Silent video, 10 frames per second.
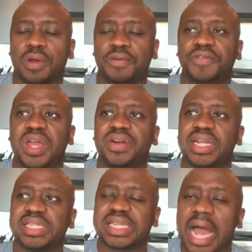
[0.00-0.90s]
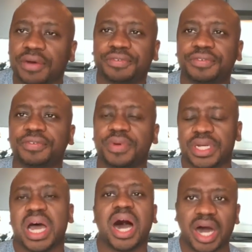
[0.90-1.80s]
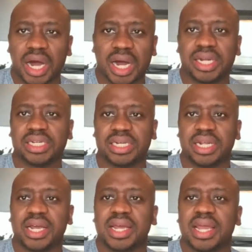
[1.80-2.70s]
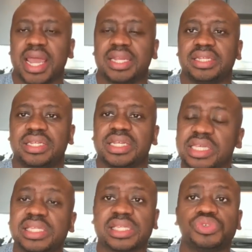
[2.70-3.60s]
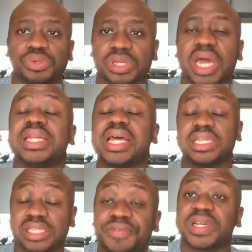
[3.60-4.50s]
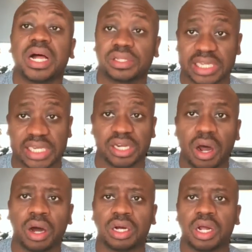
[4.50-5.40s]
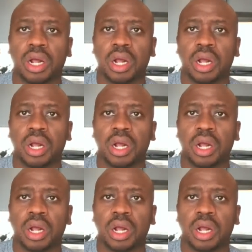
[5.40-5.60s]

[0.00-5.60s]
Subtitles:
very tough and hard and easy to and difficult to get along,